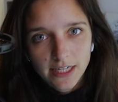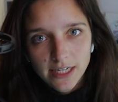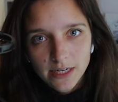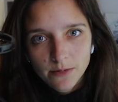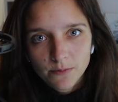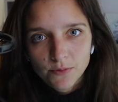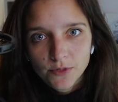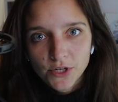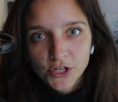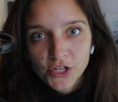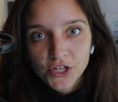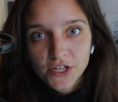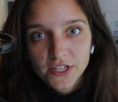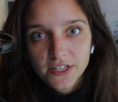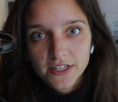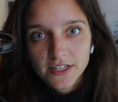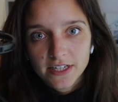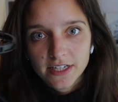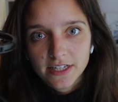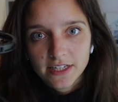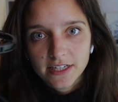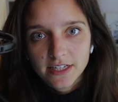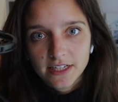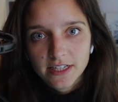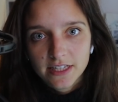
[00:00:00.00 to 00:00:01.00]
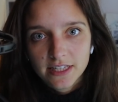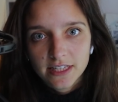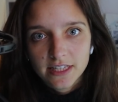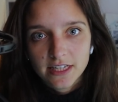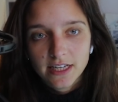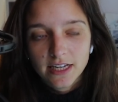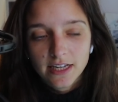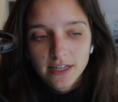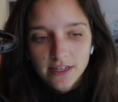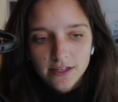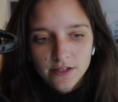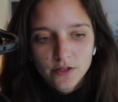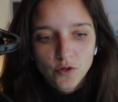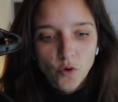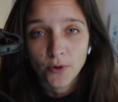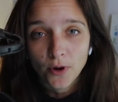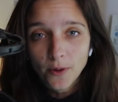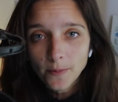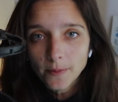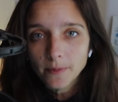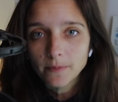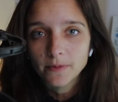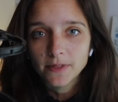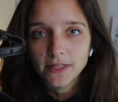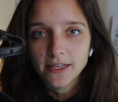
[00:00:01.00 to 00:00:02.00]
Decompression sickness is
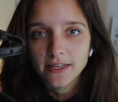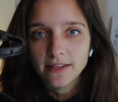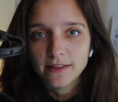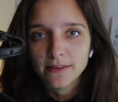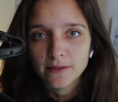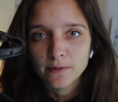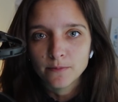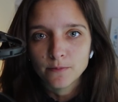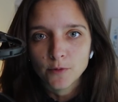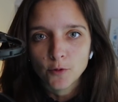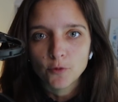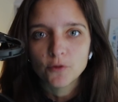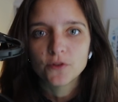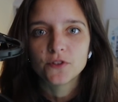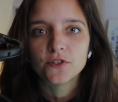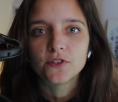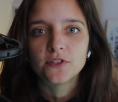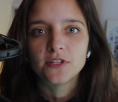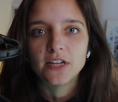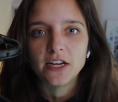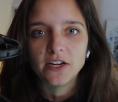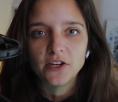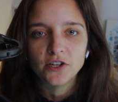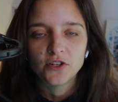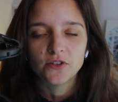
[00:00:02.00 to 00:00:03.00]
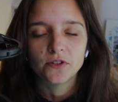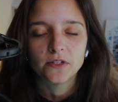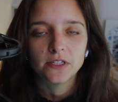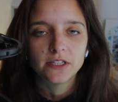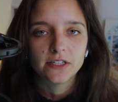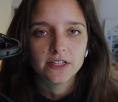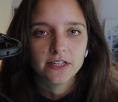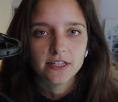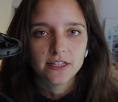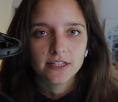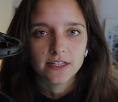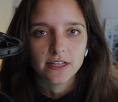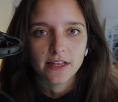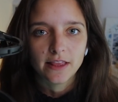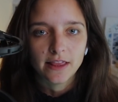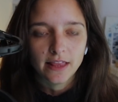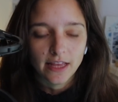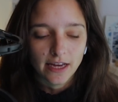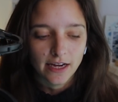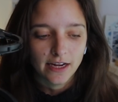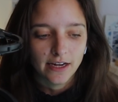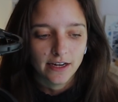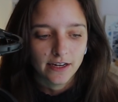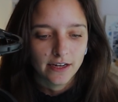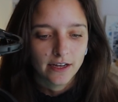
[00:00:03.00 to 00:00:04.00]
probably the most dangerous
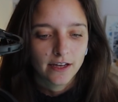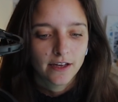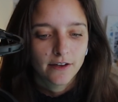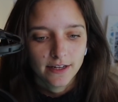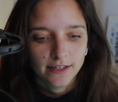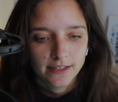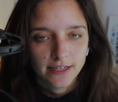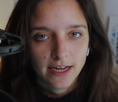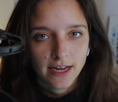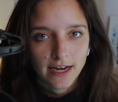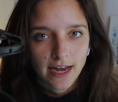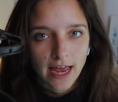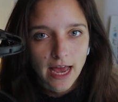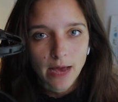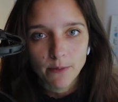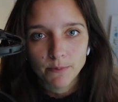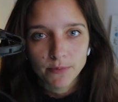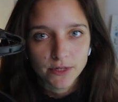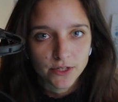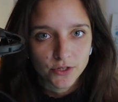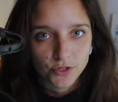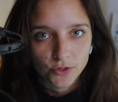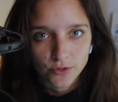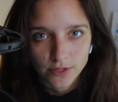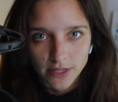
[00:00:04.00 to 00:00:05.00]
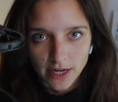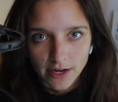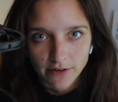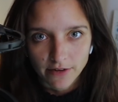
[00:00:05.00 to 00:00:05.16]
thing that can happen to